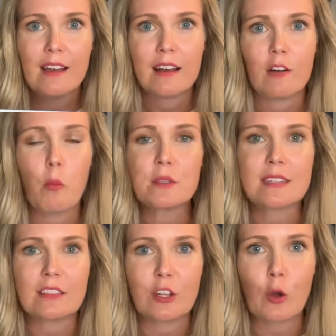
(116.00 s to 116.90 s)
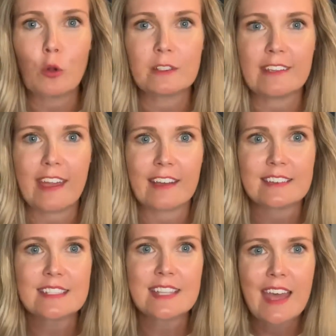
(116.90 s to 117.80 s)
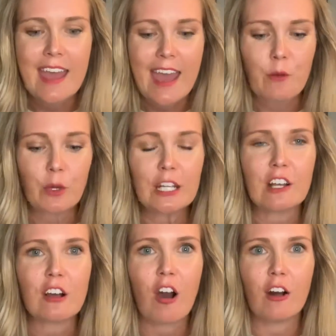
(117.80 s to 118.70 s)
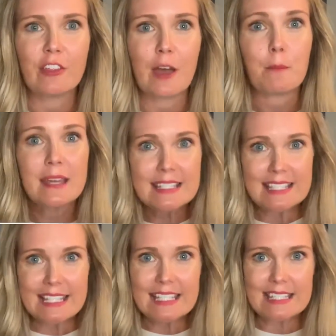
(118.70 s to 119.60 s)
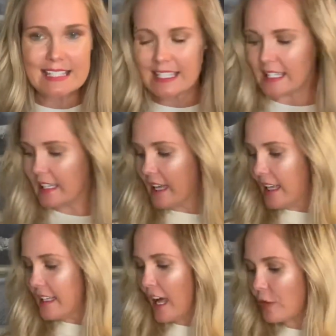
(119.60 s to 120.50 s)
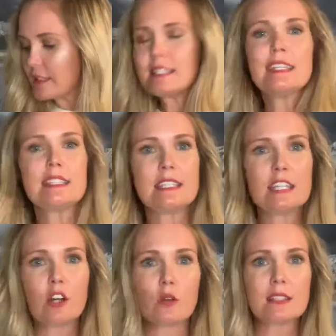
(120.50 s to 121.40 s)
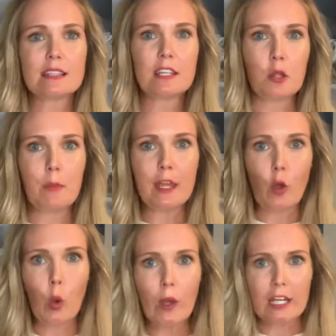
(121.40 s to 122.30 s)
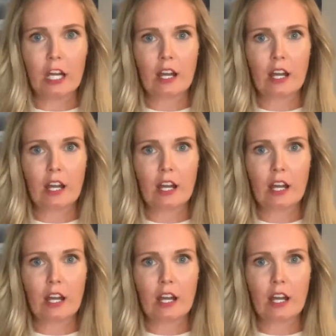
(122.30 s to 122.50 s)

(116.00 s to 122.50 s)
almost like they're holding hands, and we're gonna call them TT. Now TT goes a little bit quicker.